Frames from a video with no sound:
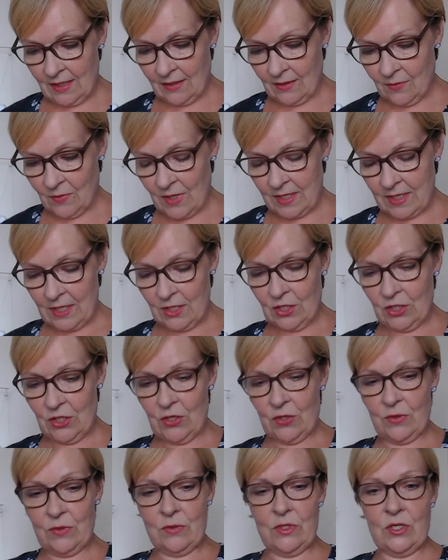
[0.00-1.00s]
than when I
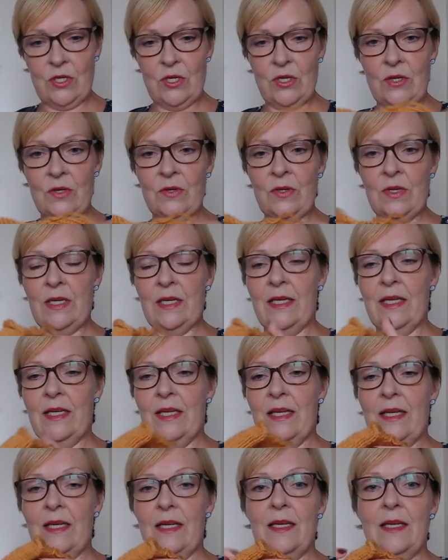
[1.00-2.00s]
showed you,
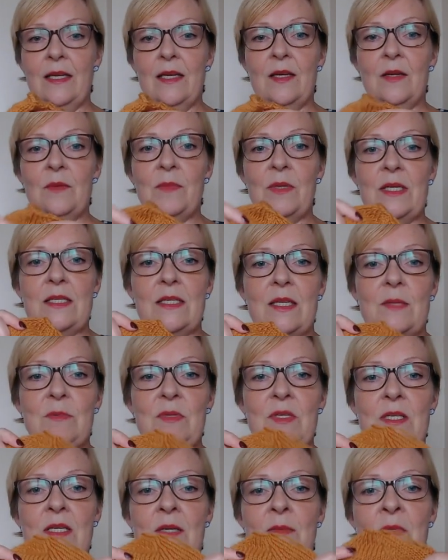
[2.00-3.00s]
but I'm
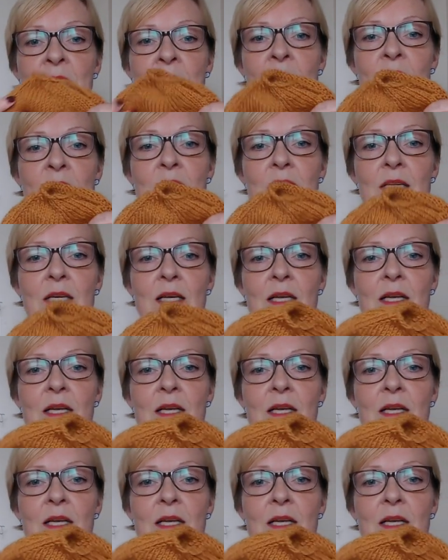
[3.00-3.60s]
seeming to